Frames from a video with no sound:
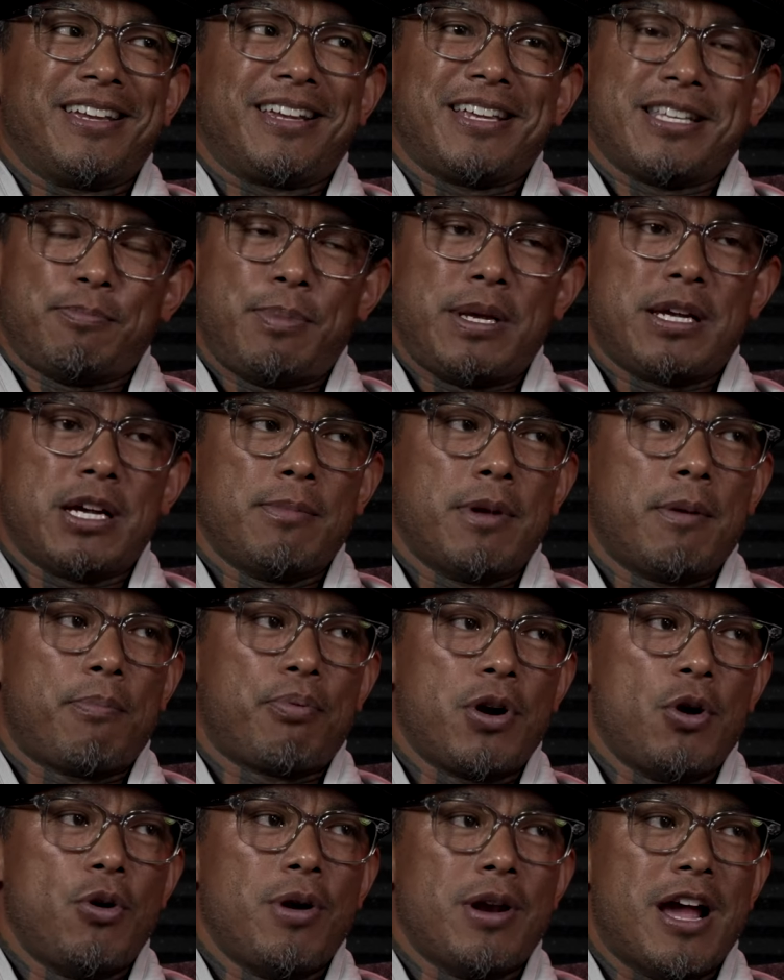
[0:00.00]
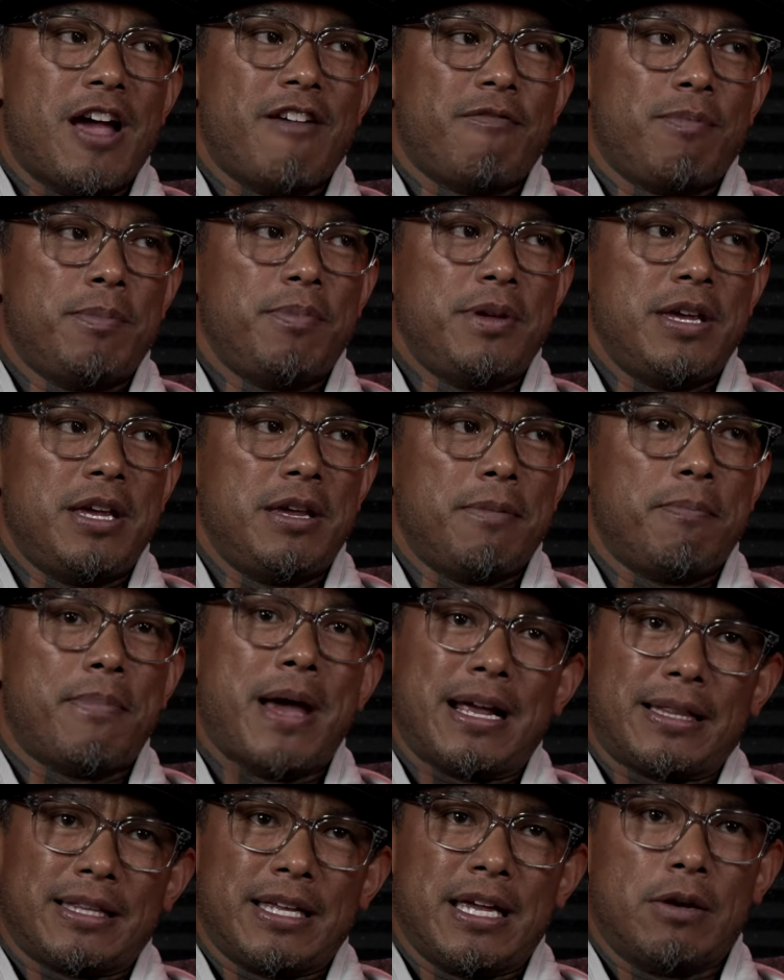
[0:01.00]
Because becoming pro in IFBB
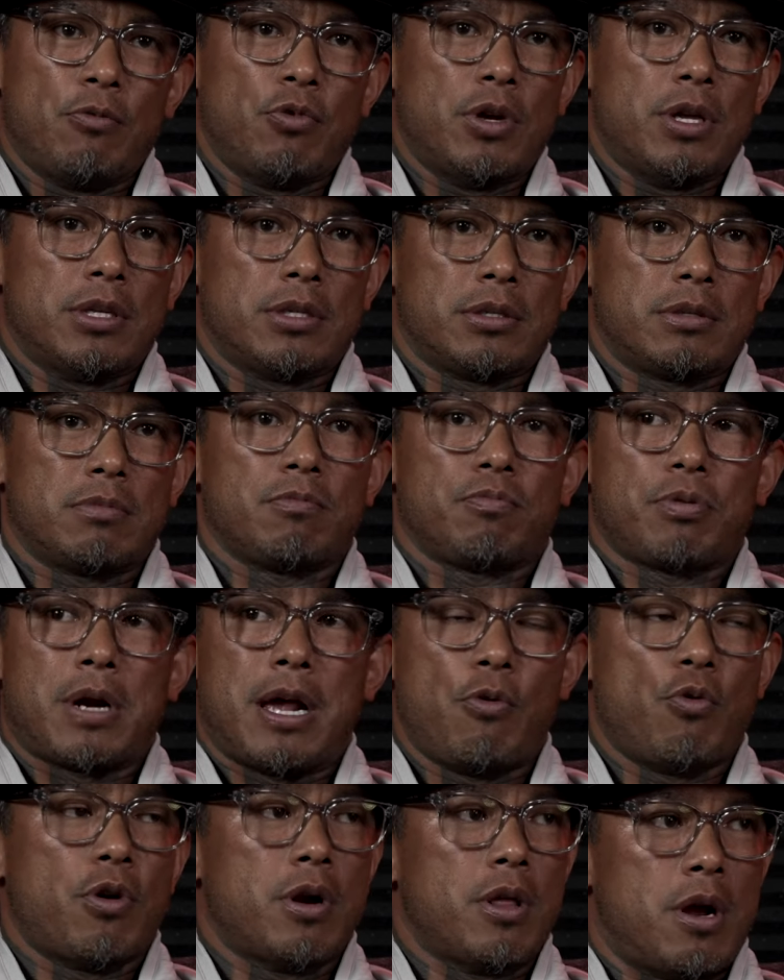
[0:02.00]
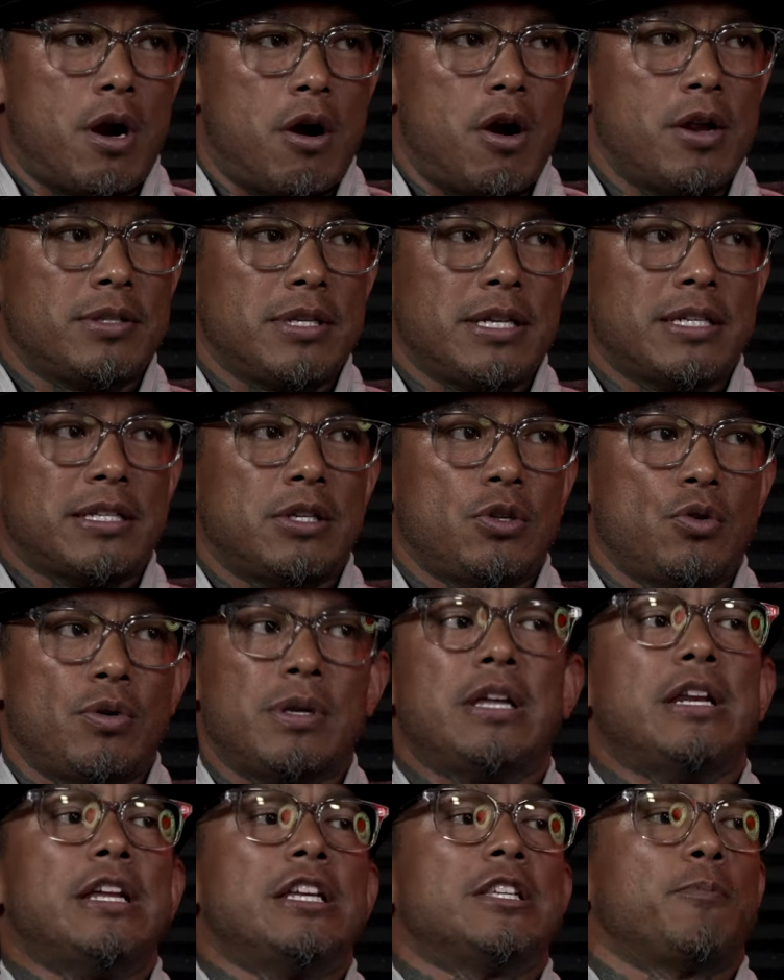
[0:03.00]
back then was probably one of the hardest things to do in
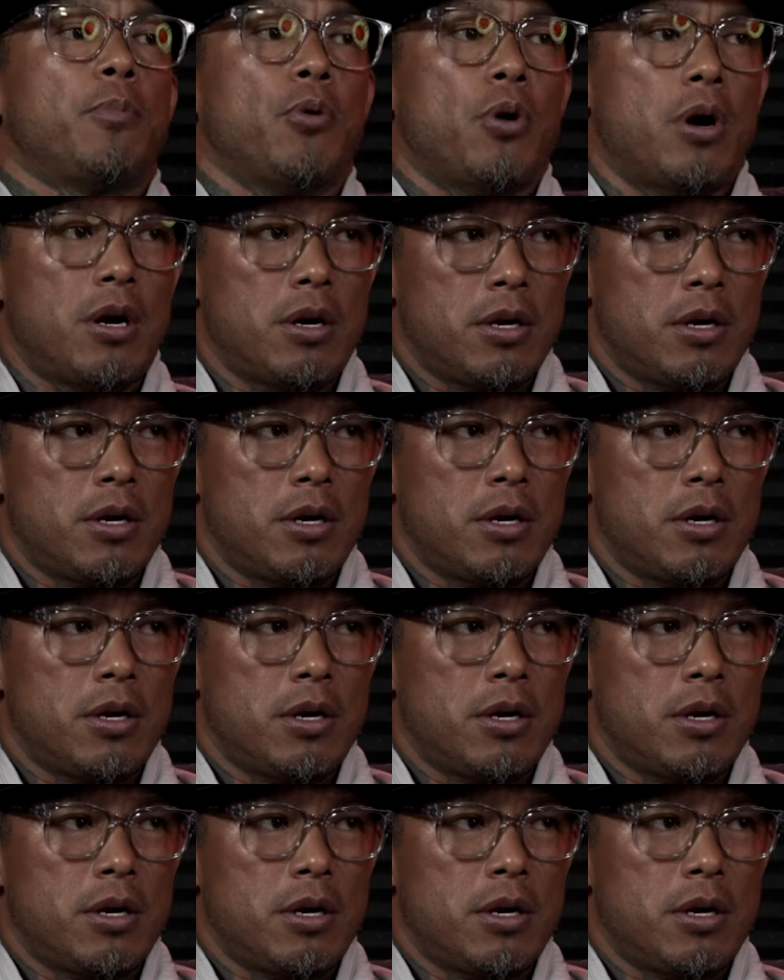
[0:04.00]
any sport.